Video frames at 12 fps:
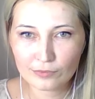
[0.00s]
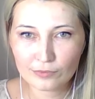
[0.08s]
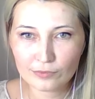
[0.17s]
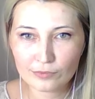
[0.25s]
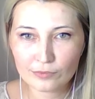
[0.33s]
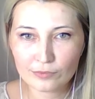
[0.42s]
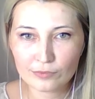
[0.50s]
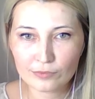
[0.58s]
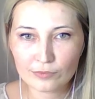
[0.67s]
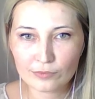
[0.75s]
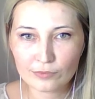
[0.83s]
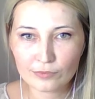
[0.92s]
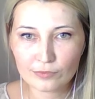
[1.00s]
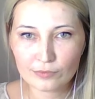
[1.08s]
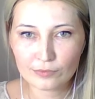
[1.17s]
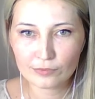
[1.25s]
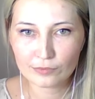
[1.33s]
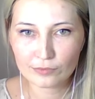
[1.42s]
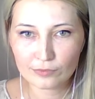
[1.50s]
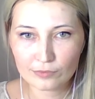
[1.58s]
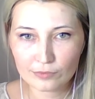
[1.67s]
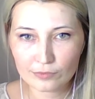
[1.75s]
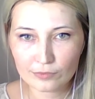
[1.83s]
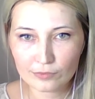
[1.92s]

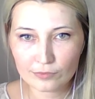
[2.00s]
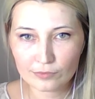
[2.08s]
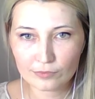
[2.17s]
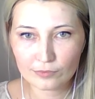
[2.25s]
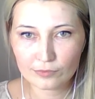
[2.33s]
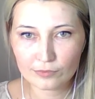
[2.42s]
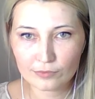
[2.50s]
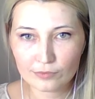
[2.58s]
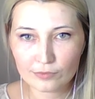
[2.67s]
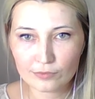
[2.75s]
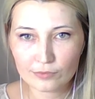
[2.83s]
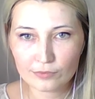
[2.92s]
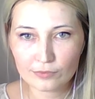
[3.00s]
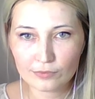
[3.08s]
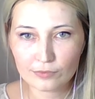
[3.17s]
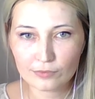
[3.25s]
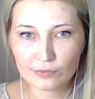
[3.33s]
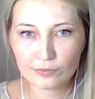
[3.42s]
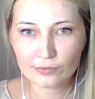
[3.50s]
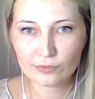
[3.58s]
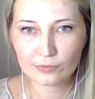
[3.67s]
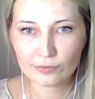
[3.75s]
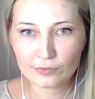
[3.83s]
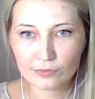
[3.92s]

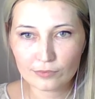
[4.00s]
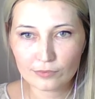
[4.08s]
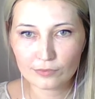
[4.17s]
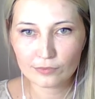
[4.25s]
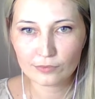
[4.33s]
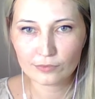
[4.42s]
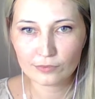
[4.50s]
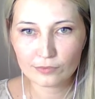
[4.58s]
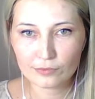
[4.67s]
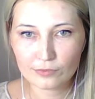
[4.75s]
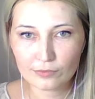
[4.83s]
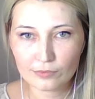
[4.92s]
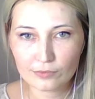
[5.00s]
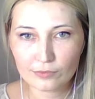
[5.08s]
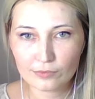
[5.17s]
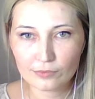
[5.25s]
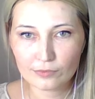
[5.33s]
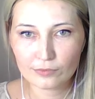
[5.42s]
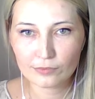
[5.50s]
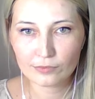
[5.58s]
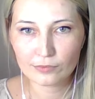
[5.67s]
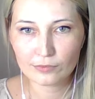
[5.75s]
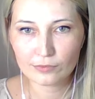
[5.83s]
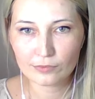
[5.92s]

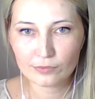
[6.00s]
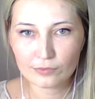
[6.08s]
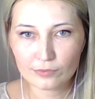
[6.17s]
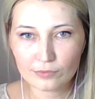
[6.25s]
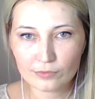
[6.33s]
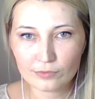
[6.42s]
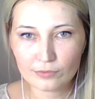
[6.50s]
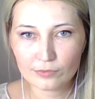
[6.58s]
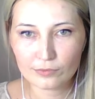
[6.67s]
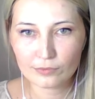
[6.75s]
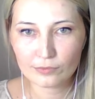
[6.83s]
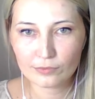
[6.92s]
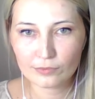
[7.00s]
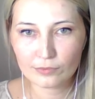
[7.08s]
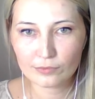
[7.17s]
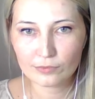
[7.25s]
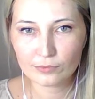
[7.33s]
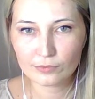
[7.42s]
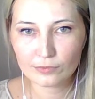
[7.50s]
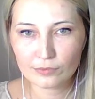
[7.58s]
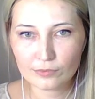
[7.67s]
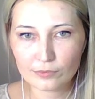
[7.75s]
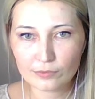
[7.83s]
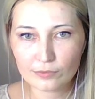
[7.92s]
No words are spoken by the person on screen.